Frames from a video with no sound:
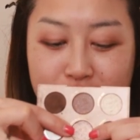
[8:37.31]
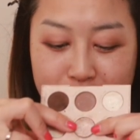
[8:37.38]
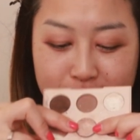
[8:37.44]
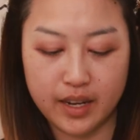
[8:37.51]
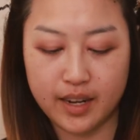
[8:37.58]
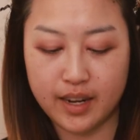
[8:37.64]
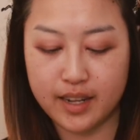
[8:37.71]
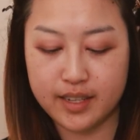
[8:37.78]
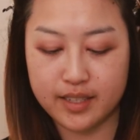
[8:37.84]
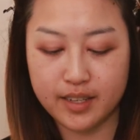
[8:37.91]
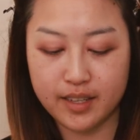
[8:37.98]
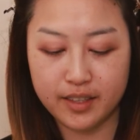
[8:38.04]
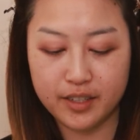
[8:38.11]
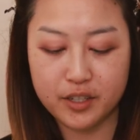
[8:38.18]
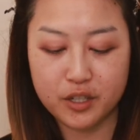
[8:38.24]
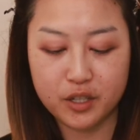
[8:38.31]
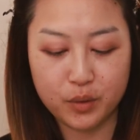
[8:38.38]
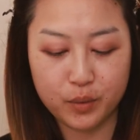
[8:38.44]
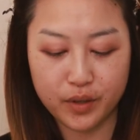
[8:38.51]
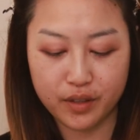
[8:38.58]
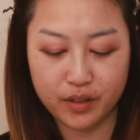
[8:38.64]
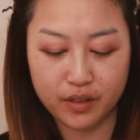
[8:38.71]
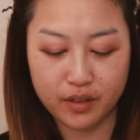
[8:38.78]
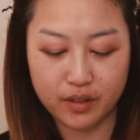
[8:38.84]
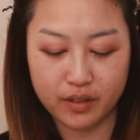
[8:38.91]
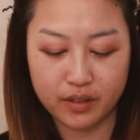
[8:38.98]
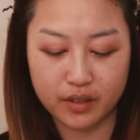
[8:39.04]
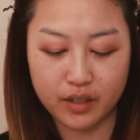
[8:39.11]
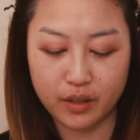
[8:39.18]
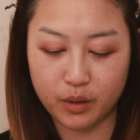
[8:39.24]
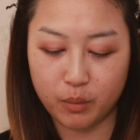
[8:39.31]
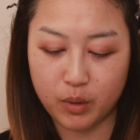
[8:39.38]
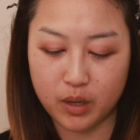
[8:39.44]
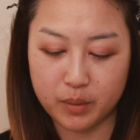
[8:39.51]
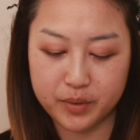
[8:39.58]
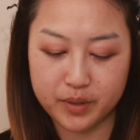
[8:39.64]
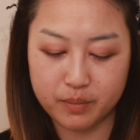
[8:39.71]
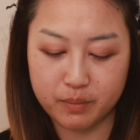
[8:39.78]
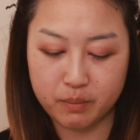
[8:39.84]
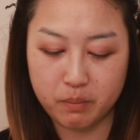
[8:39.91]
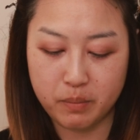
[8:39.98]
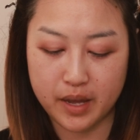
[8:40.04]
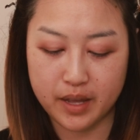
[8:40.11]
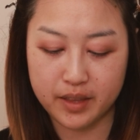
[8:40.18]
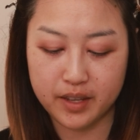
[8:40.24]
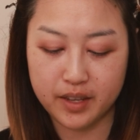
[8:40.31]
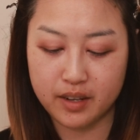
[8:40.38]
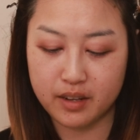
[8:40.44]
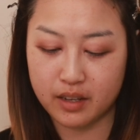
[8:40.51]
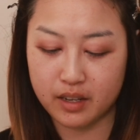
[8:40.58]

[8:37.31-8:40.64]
And it has nothing to do with ColourPop's palette.